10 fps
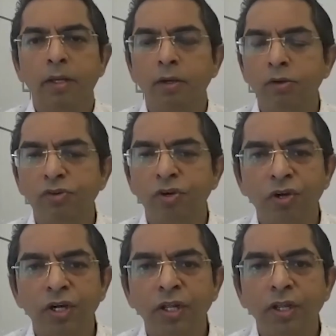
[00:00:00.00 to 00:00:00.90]

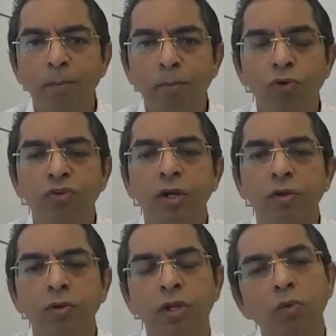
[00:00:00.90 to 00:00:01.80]
generating reports that
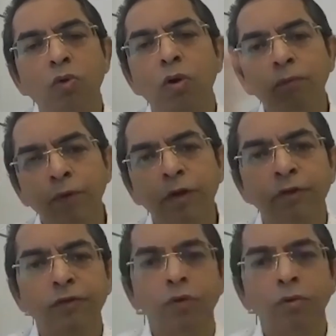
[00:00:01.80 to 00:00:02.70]
could give
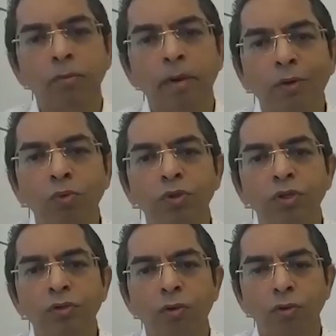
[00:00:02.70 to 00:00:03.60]
confidence back to
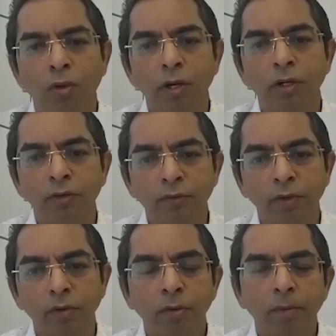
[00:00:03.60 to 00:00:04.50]
these authorities.
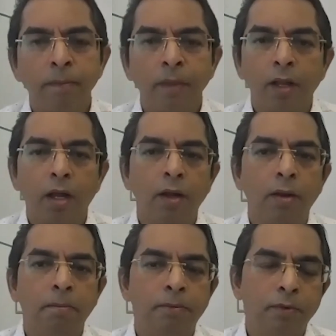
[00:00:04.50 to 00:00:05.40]
Uh,
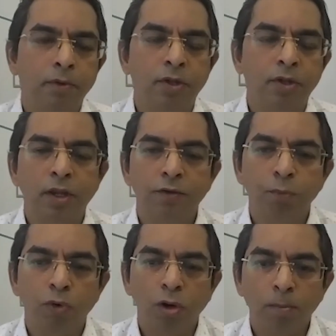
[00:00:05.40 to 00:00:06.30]
CK
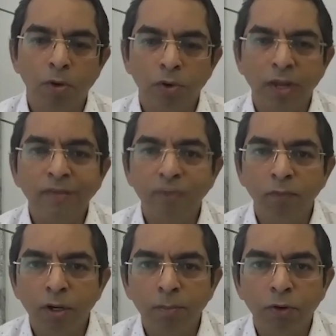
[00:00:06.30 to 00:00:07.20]
spoke about
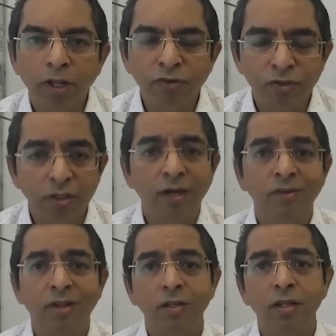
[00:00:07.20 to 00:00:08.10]
ransomware protection. That
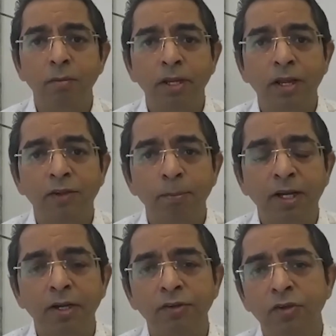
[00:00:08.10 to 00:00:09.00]
is another big
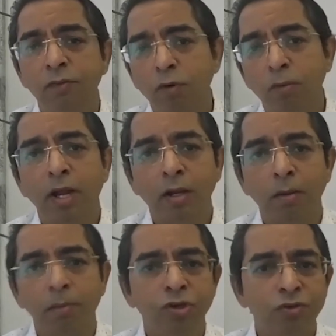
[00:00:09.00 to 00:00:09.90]
expectation from
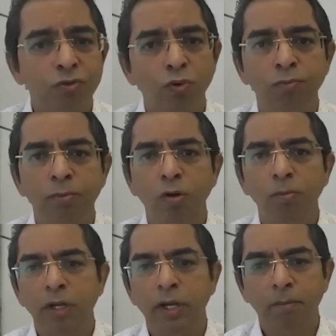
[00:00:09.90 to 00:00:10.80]
backup. Just goes beyond
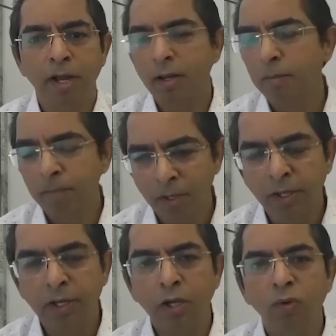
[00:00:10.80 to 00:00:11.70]
plain backup.
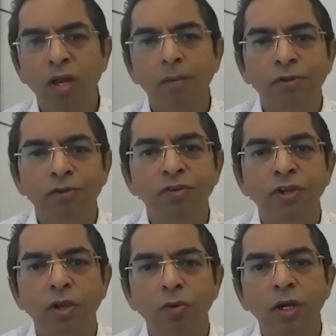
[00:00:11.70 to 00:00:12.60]
Can you help us in
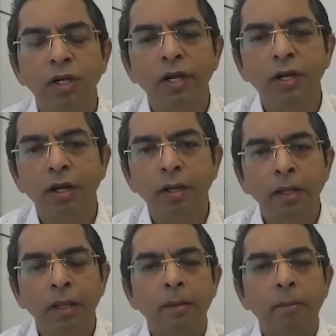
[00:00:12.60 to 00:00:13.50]
securing data,
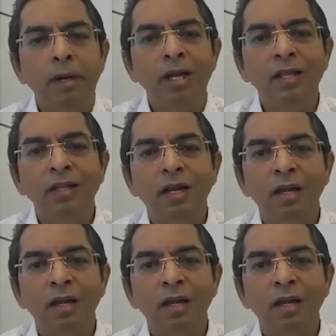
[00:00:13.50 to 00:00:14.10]
building that